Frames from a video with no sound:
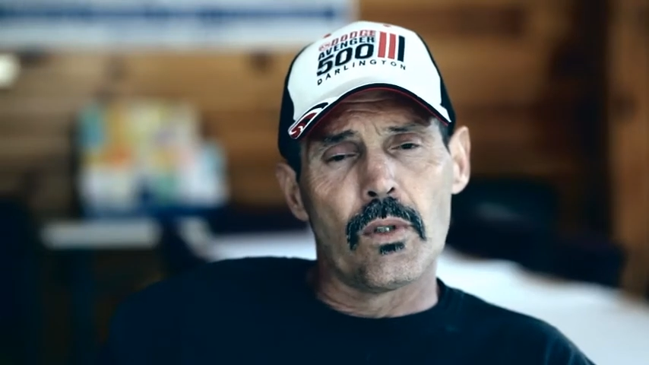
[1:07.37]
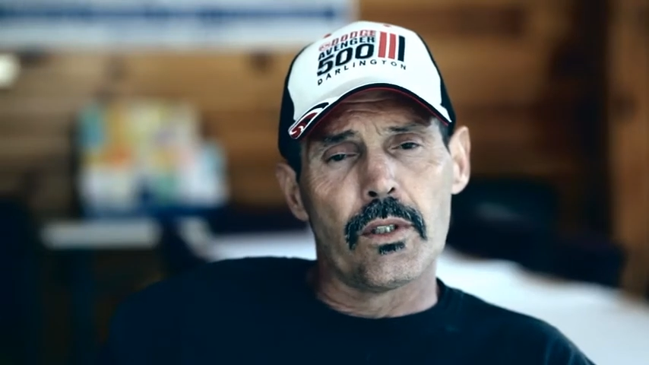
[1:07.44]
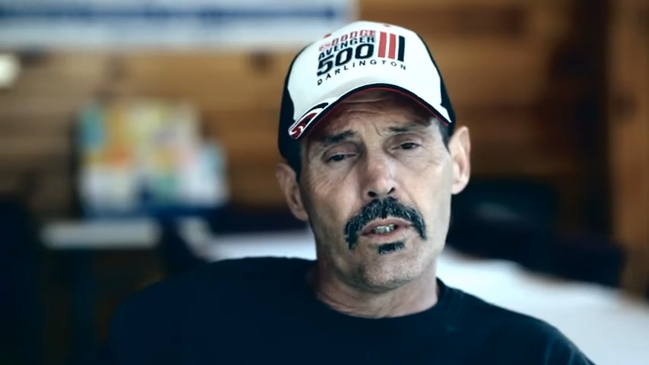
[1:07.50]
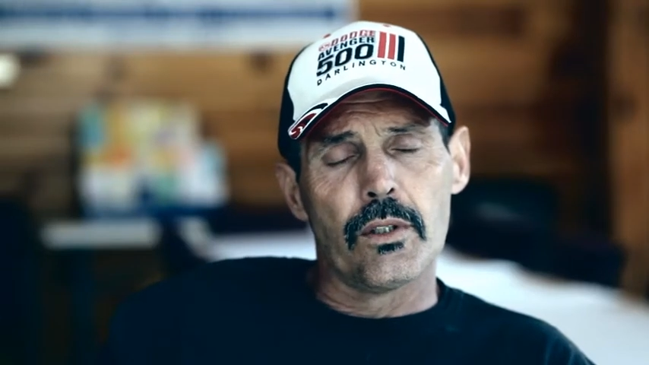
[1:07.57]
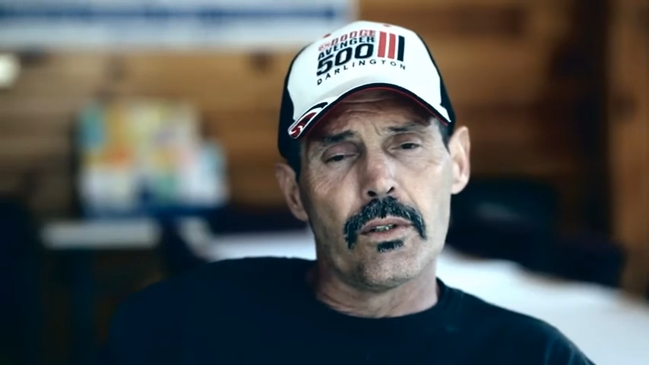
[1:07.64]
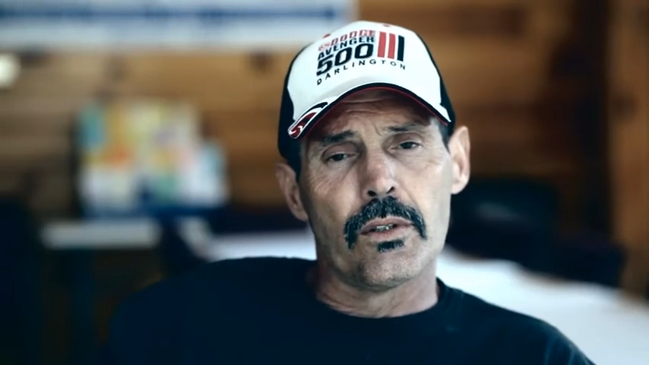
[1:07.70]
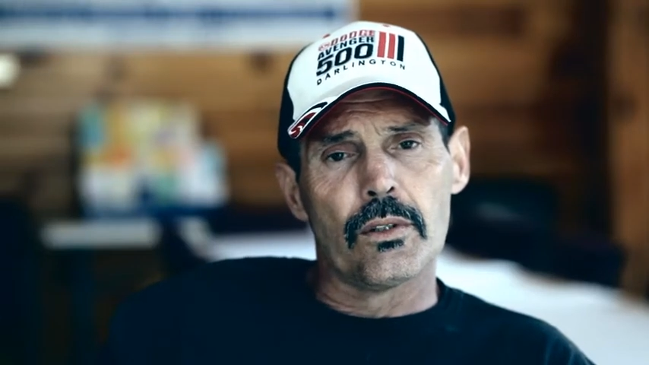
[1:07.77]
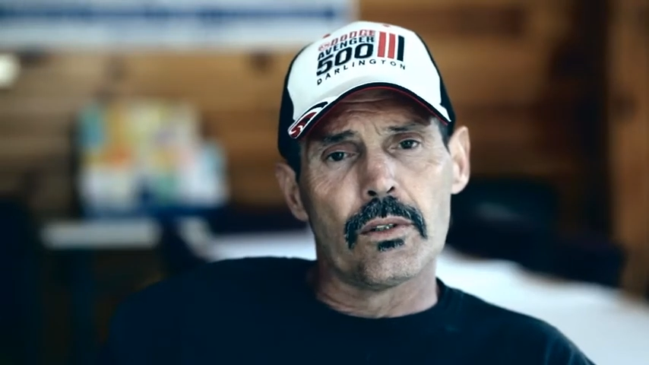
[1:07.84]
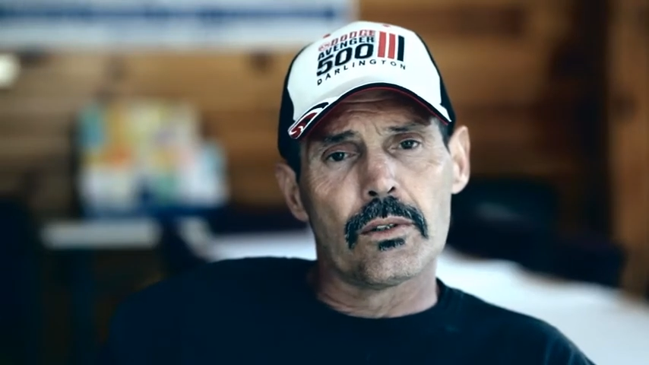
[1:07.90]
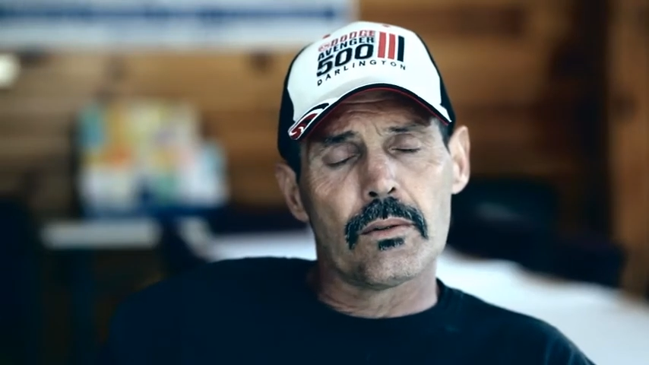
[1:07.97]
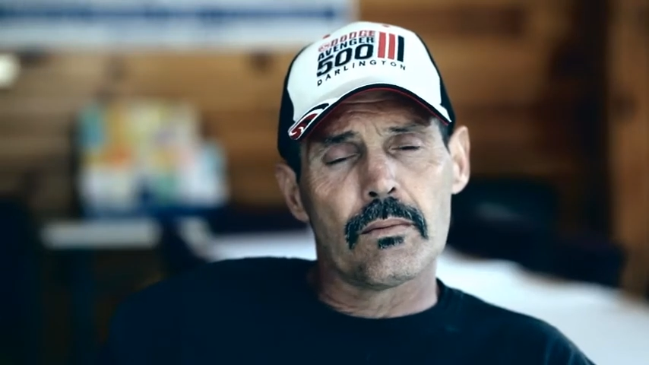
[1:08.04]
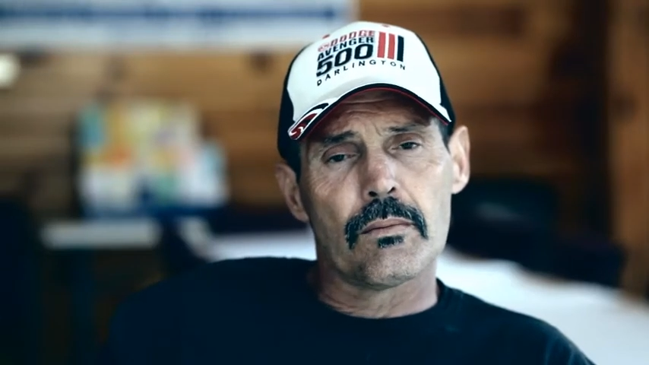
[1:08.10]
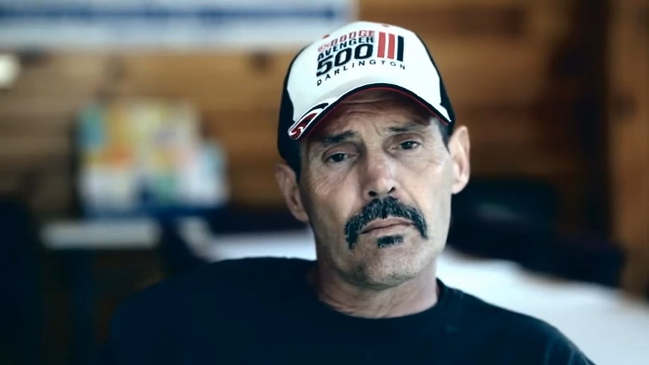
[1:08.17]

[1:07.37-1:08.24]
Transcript: years,